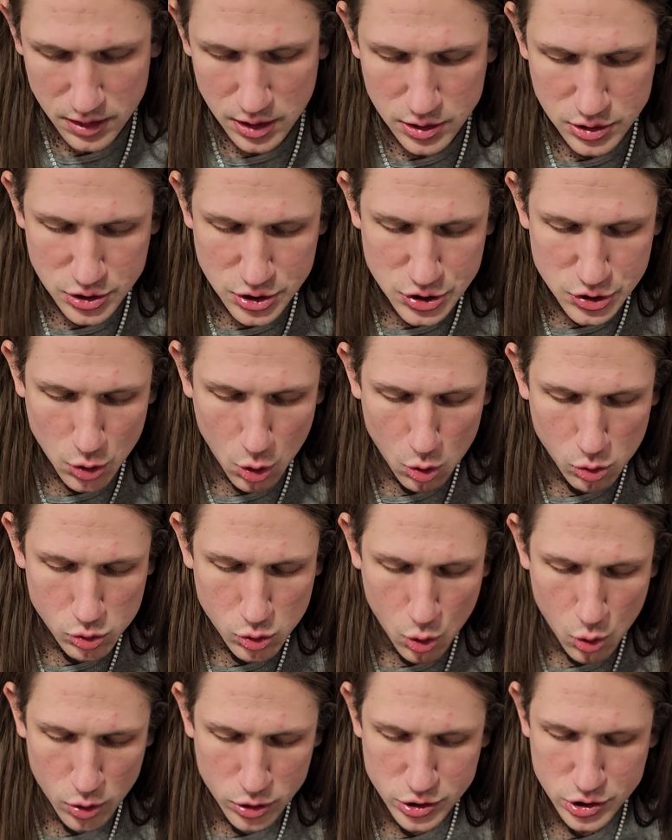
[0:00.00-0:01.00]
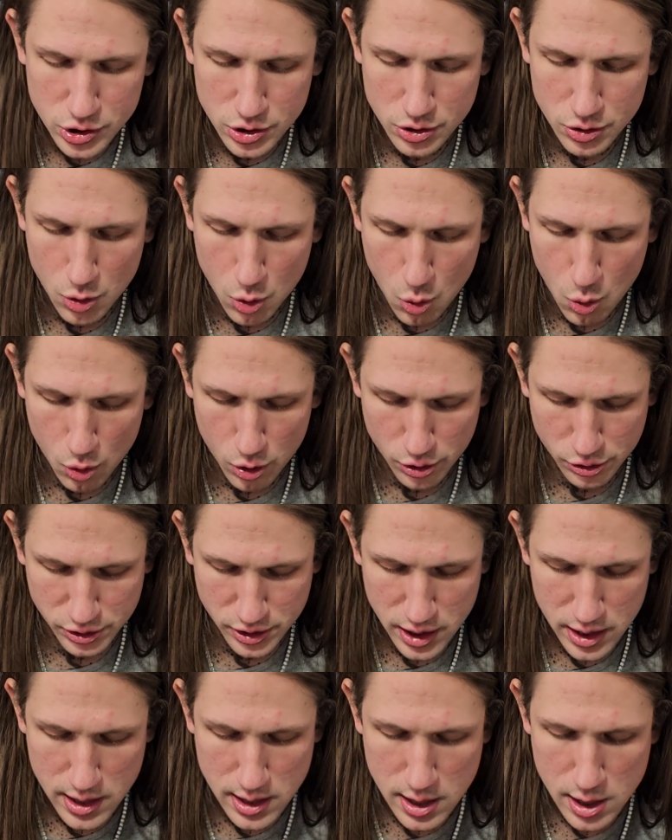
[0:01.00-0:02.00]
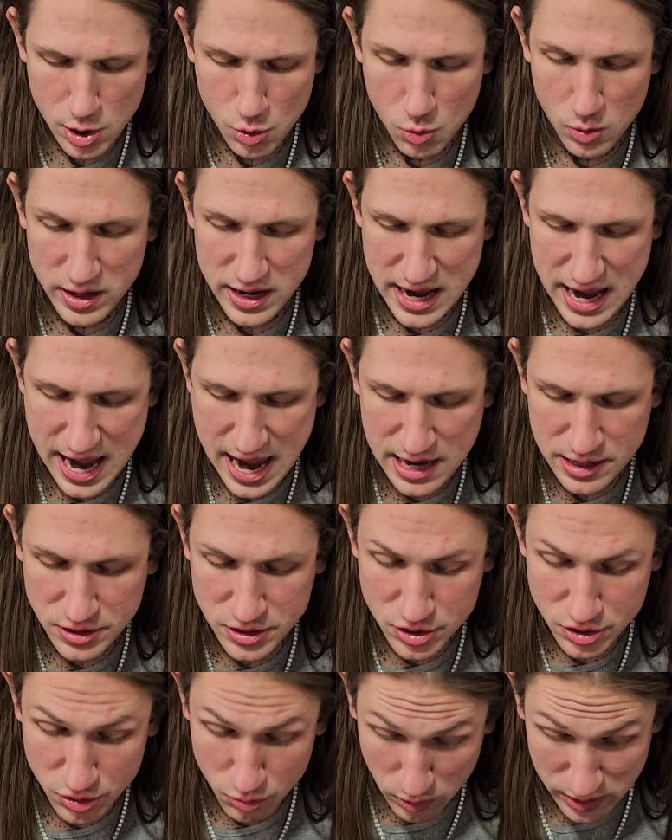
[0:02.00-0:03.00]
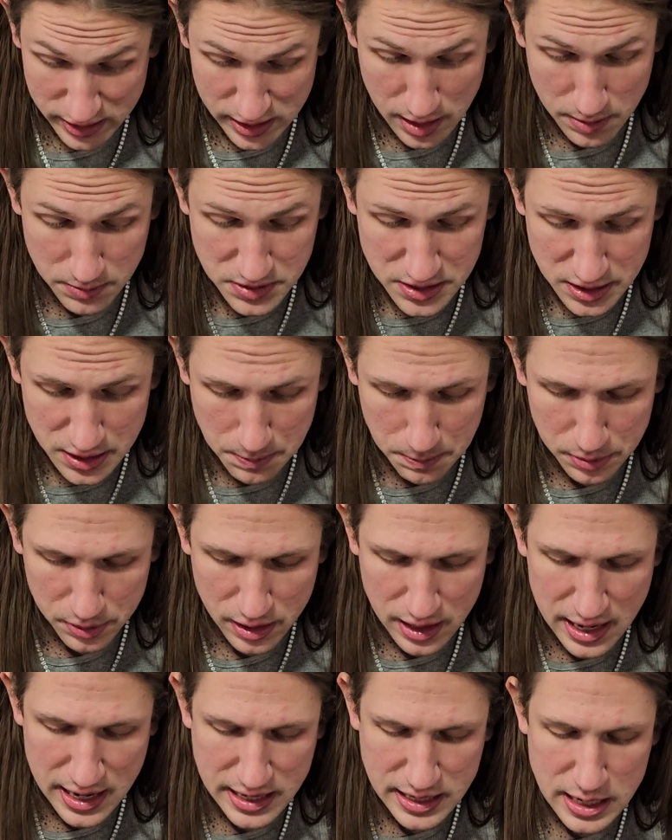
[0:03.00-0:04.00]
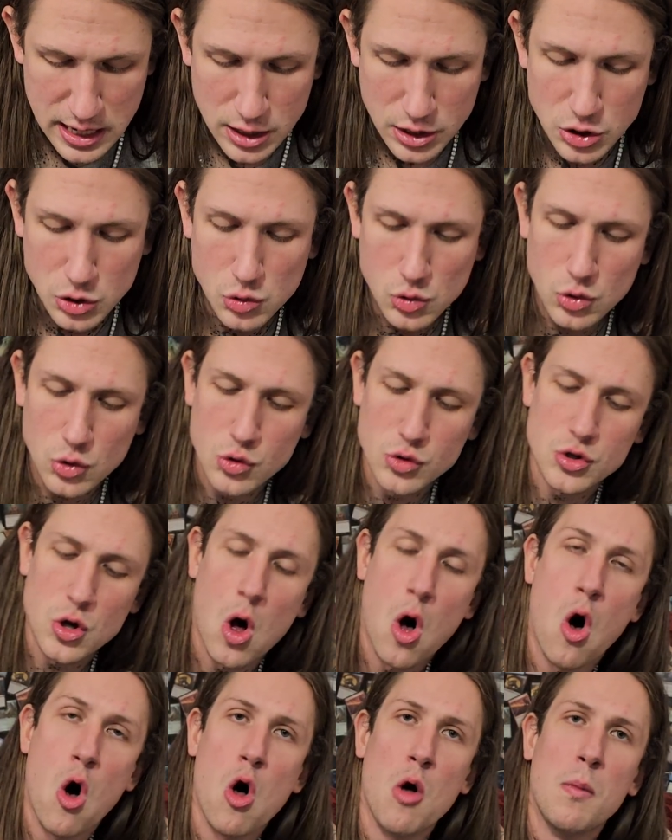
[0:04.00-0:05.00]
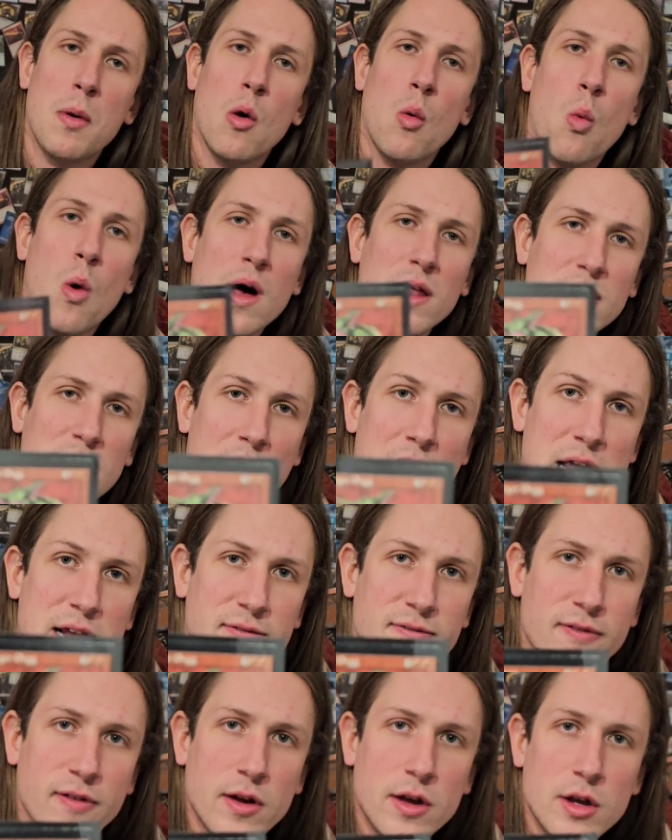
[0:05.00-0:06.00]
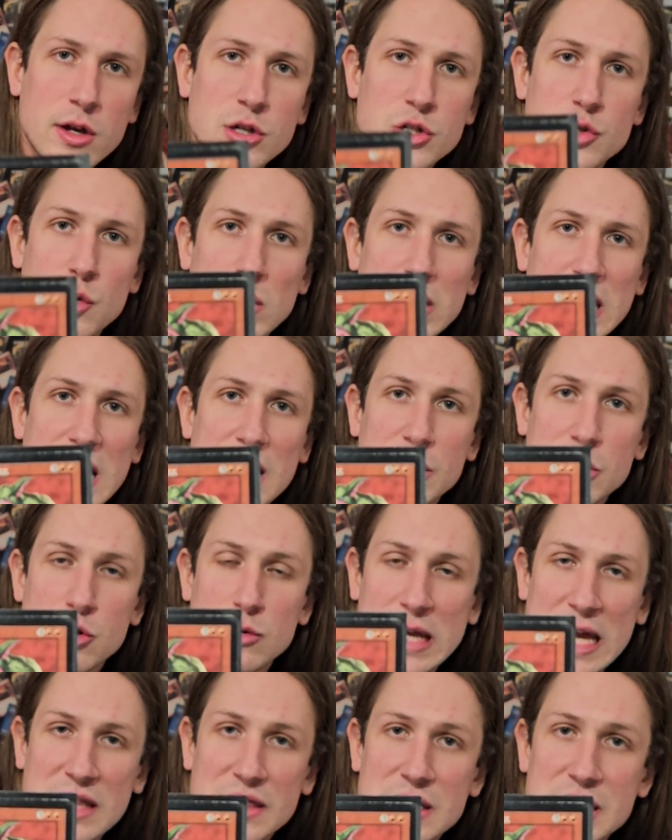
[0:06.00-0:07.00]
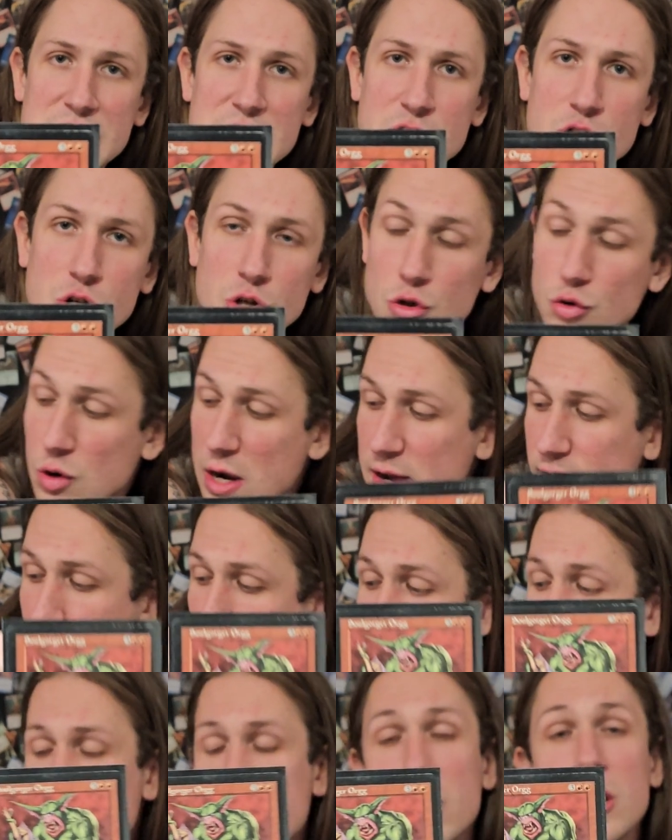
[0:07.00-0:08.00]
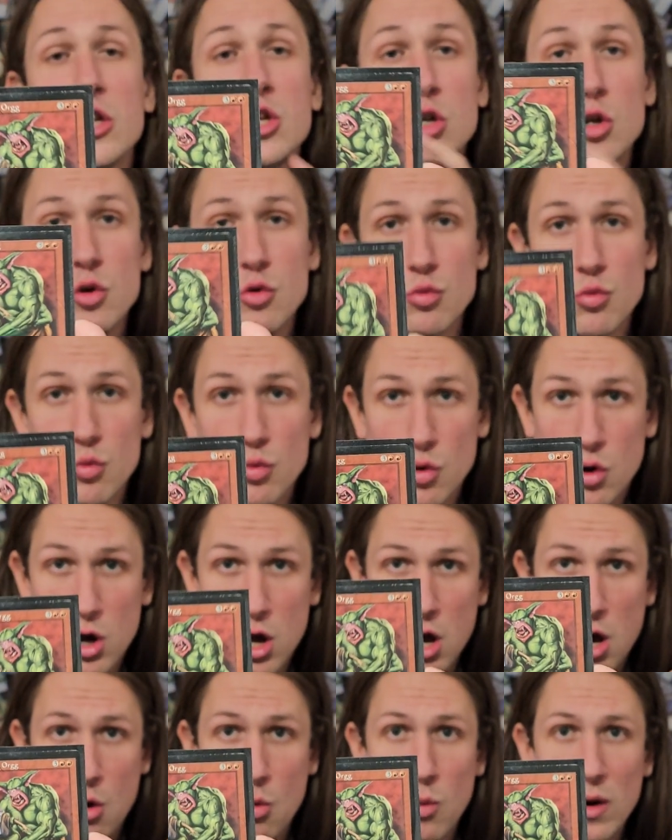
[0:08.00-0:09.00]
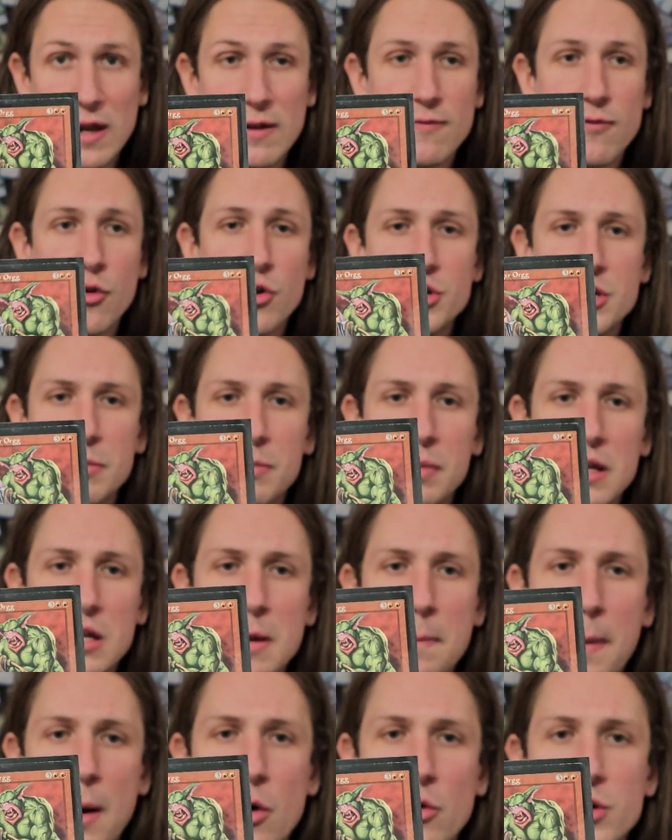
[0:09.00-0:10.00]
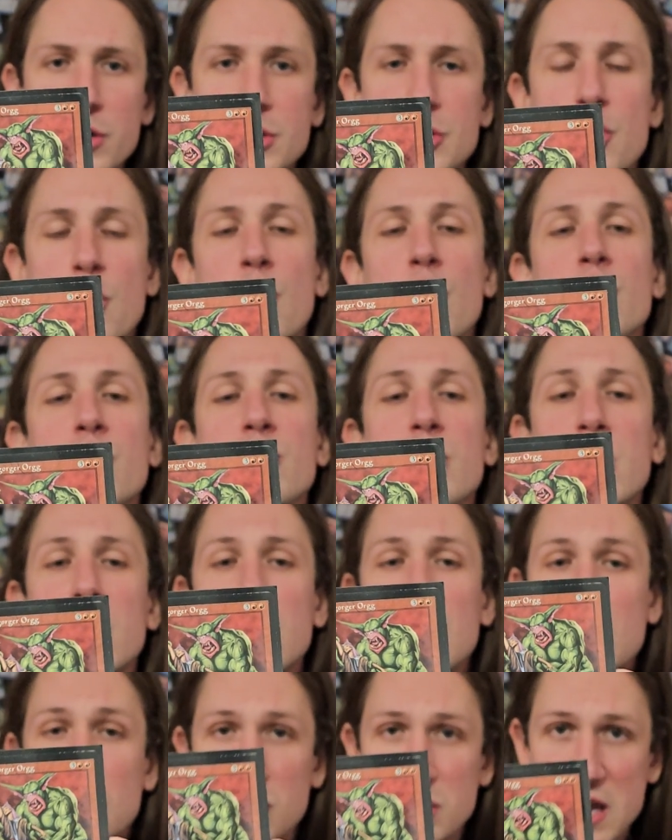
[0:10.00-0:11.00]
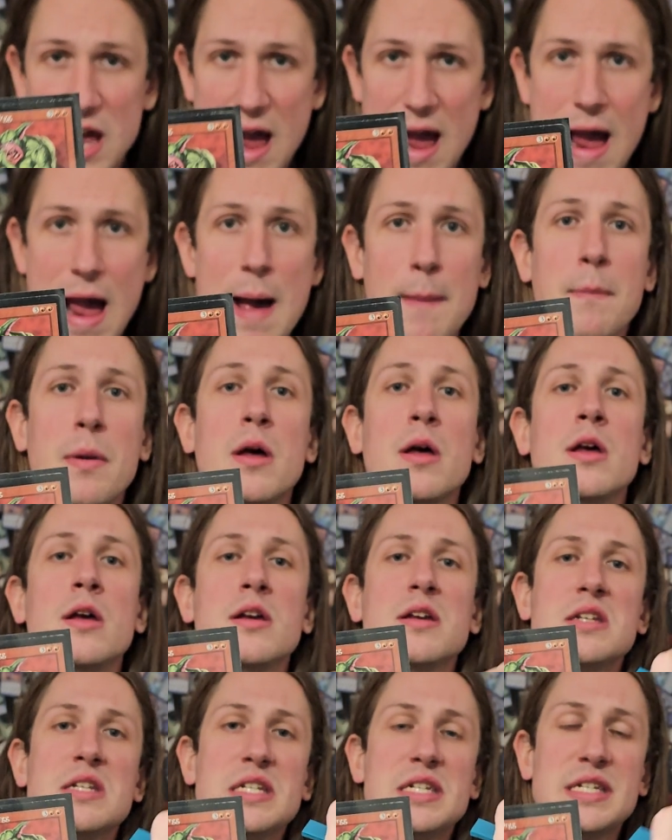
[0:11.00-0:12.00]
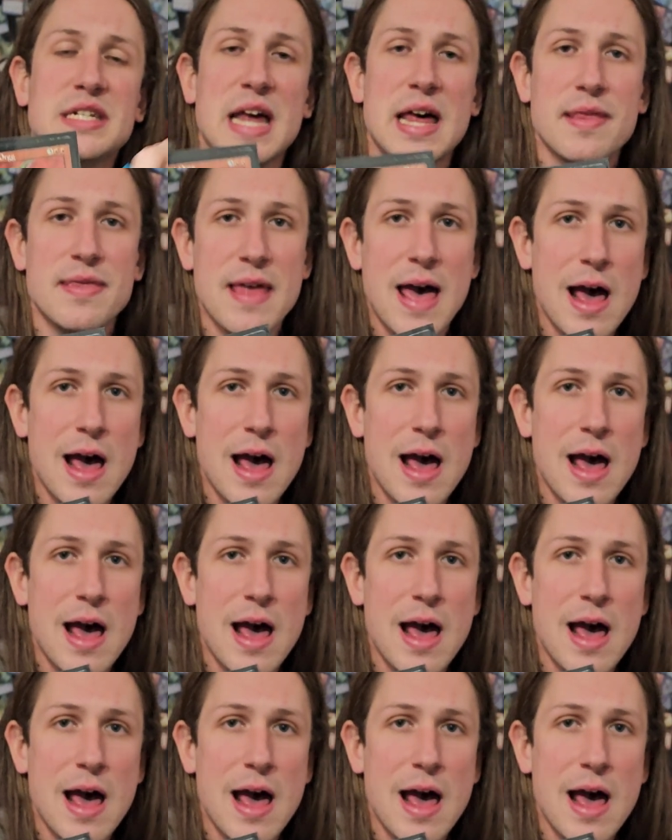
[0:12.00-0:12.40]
Soul Gorger Org. When it comes into play, you lose all but 1 life. So again, you get this into your graveyard, you wait for it to be an opponent's turn, you tap, send